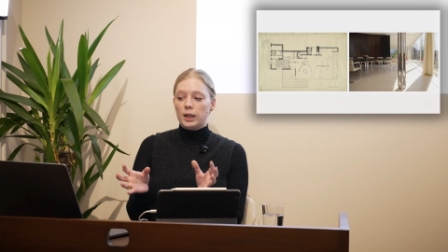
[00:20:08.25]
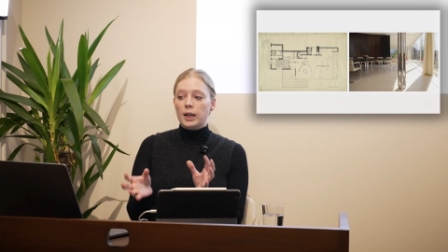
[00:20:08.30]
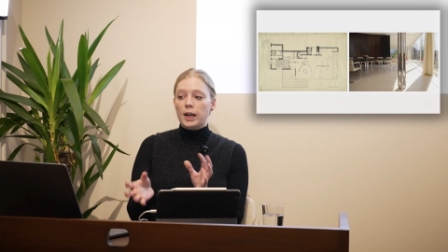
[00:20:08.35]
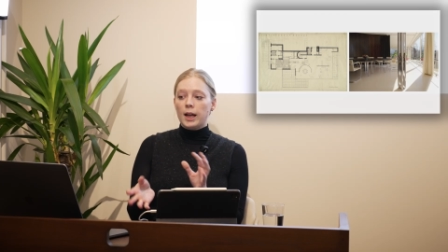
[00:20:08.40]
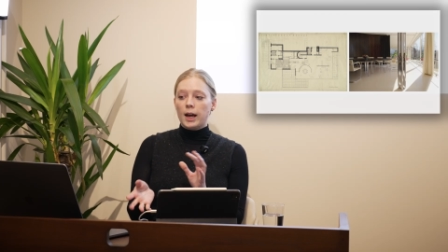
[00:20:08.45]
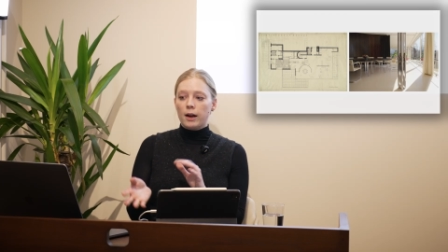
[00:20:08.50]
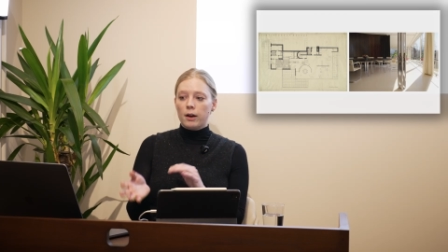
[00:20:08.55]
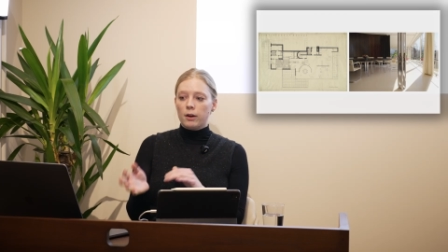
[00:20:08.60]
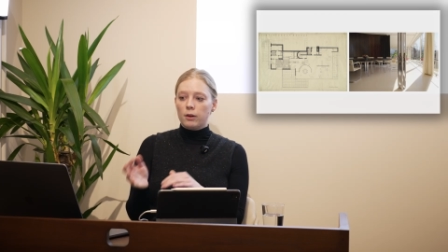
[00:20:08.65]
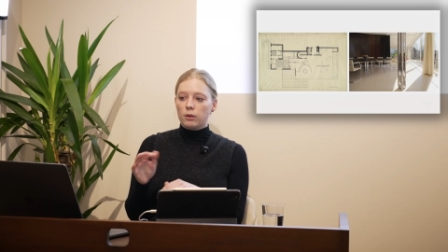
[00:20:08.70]

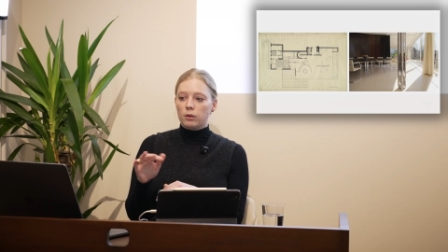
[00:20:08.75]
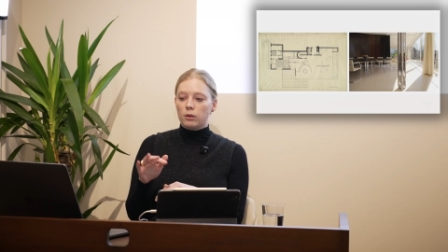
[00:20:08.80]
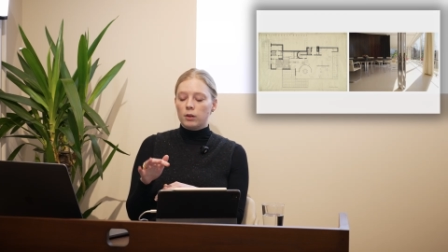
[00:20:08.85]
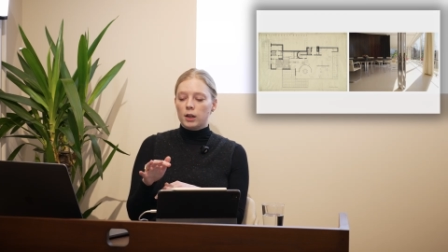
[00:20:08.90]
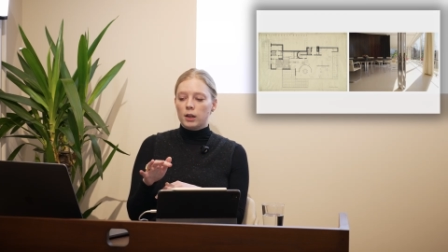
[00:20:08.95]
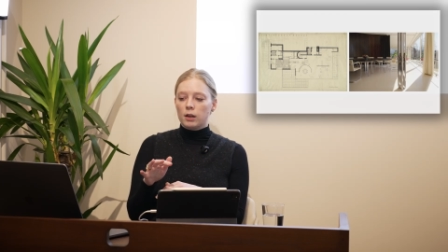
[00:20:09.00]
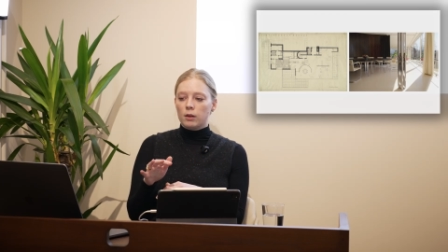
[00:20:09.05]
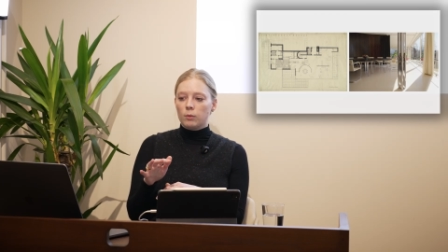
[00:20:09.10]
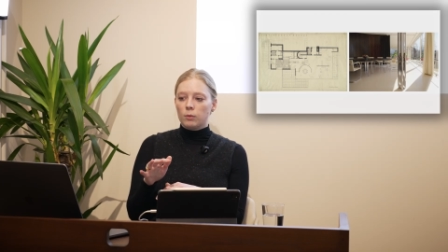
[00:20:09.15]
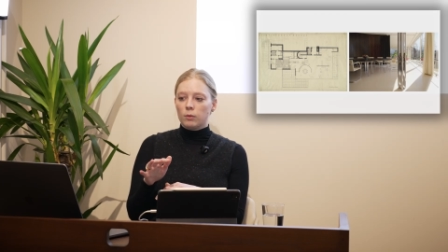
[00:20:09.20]

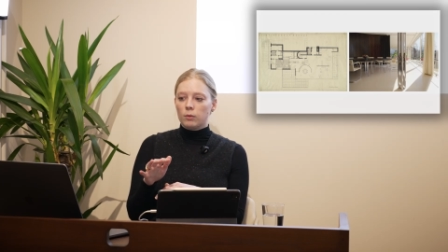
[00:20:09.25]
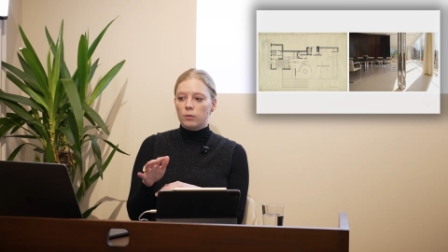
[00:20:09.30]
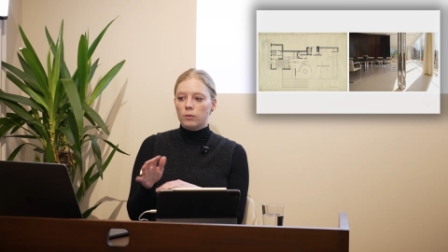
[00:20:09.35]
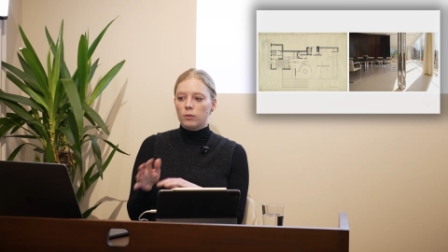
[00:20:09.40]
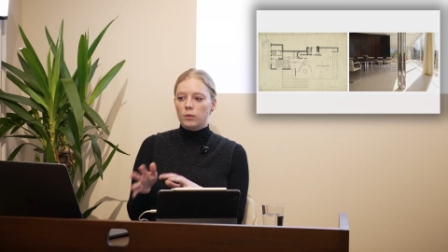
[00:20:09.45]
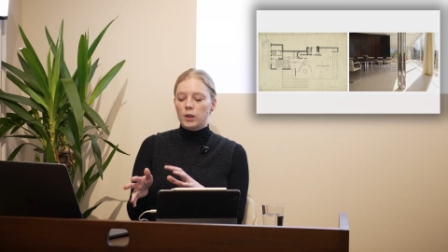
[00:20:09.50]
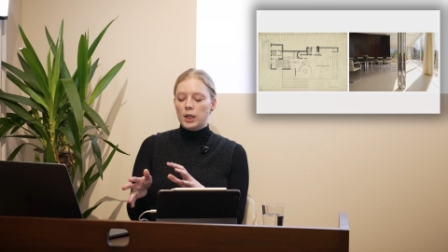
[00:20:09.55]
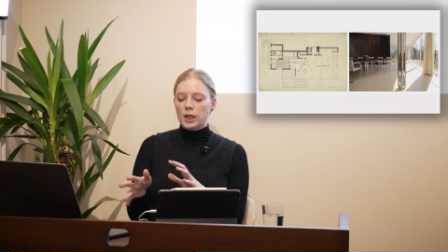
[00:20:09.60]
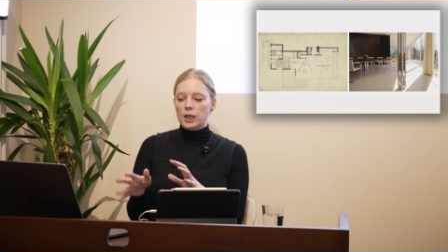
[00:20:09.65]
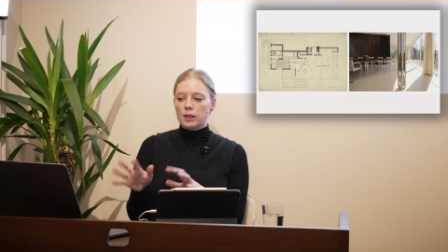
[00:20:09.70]
now.
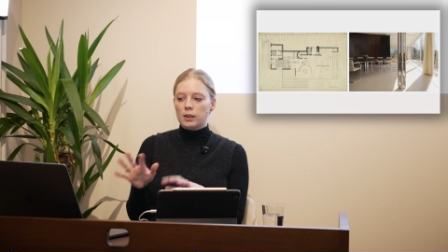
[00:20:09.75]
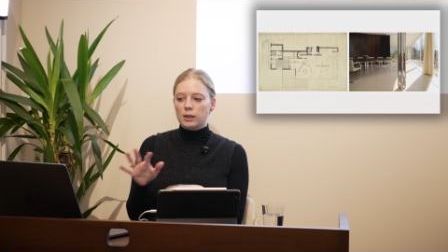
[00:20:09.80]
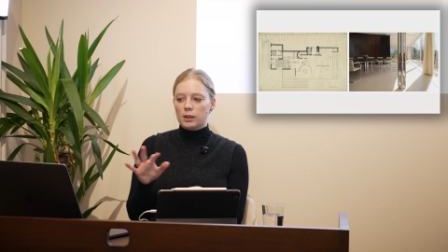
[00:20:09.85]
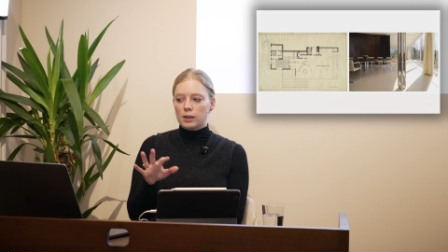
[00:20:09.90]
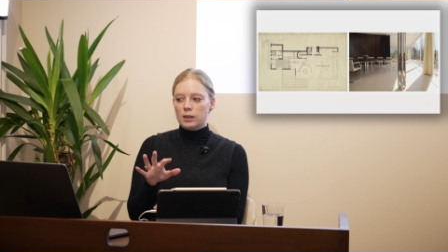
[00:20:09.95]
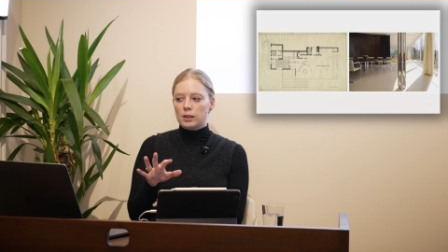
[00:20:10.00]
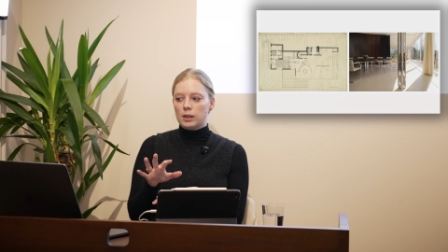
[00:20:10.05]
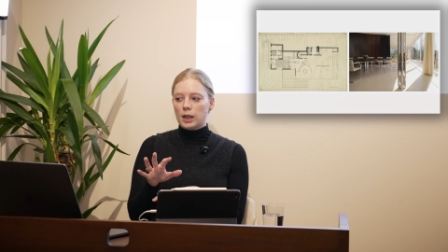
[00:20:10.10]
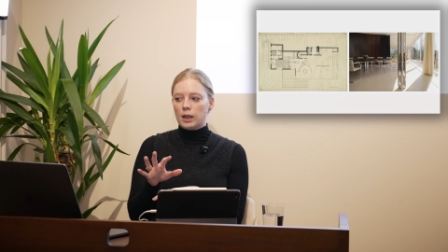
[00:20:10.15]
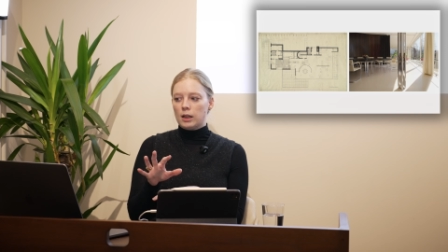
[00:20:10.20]
His
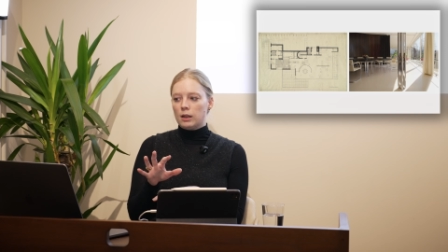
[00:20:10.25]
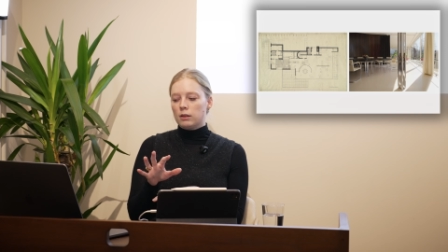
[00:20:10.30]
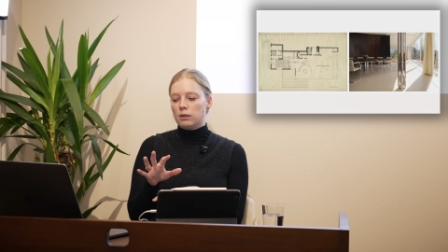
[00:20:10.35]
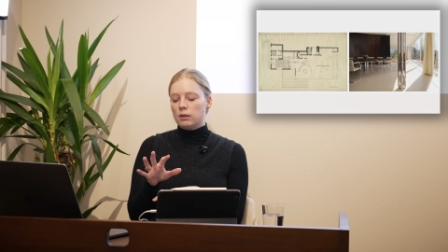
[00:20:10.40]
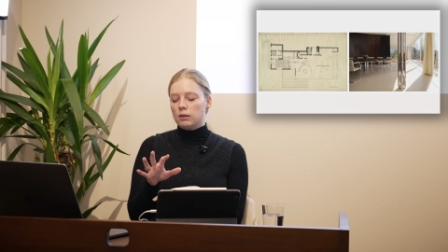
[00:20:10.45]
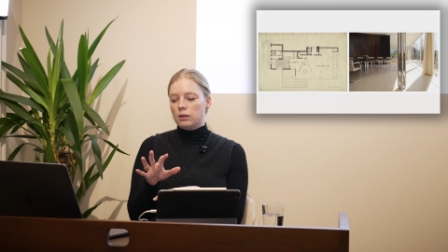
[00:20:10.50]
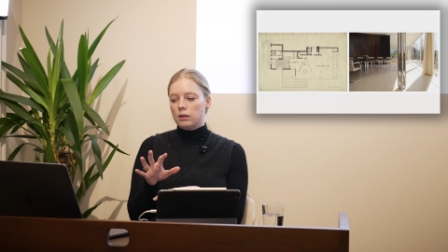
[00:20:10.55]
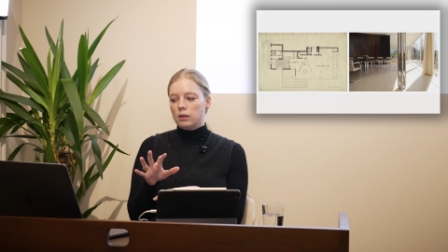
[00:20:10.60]
estate,